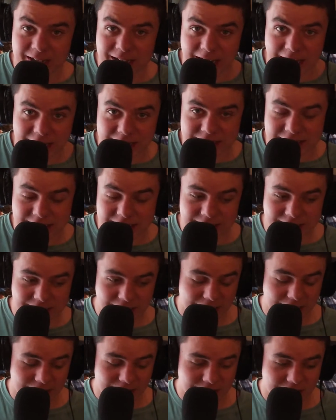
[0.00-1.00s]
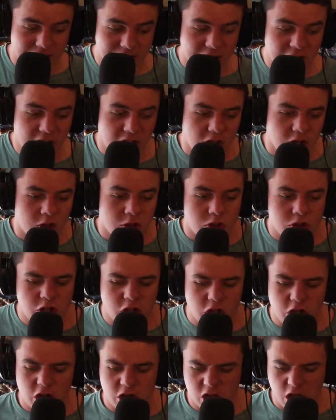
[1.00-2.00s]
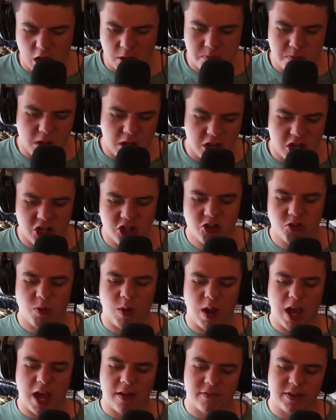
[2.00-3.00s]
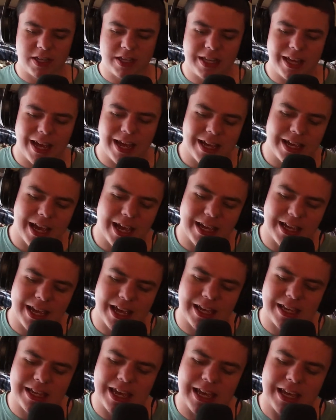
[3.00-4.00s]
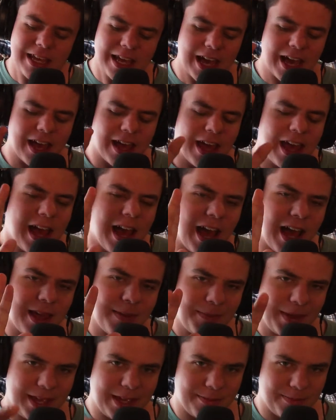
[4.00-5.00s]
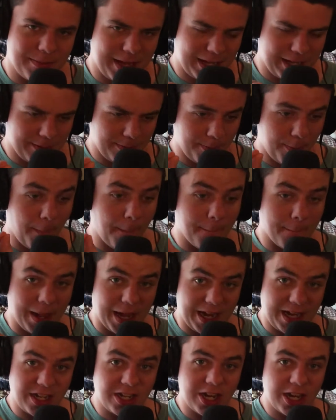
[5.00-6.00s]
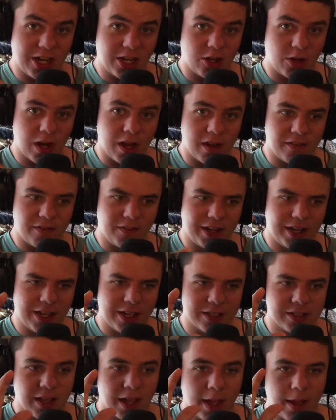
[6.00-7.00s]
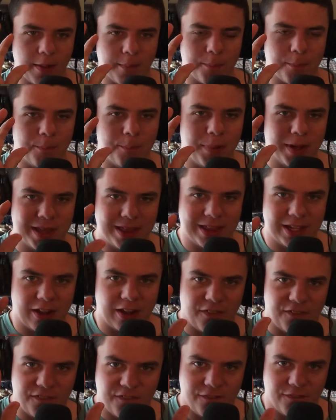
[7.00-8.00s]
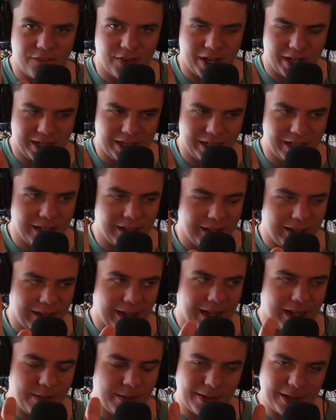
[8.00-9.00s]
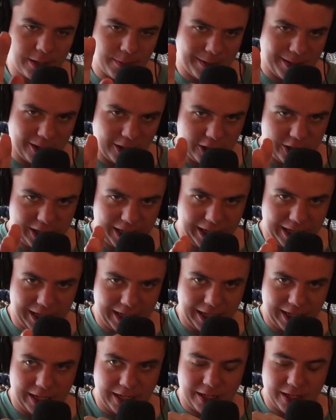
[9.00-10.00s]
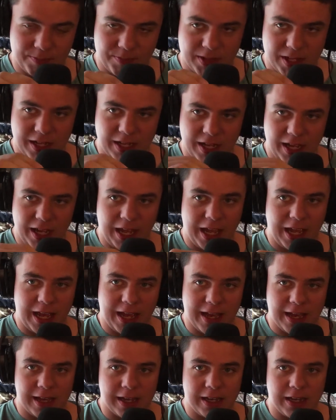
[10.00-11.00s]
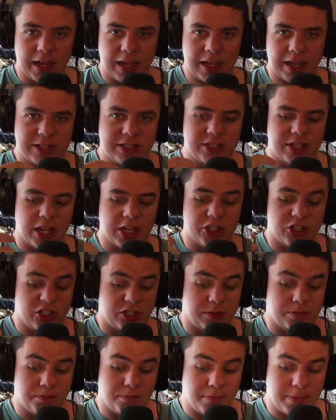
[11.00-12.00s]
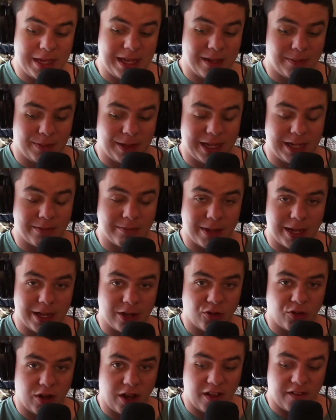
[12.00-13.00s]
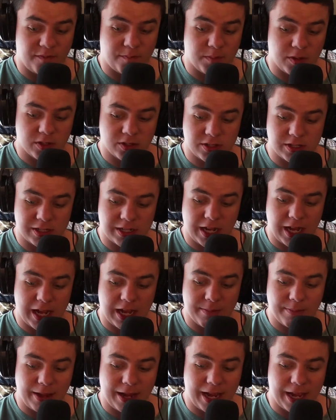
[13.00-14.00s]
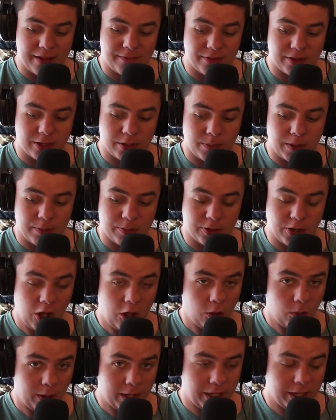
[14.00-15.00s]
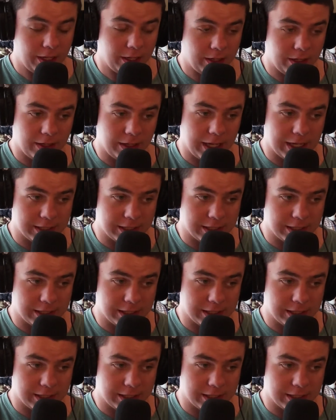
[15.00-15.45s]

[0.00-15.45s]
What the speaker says: dad's insane. Do you hear that, Minecraft? Yeah. I may make Minecraft videos, but they're funny and I make them entertaining. And it's not just me playing Minecraft. Most of the time, I have other people going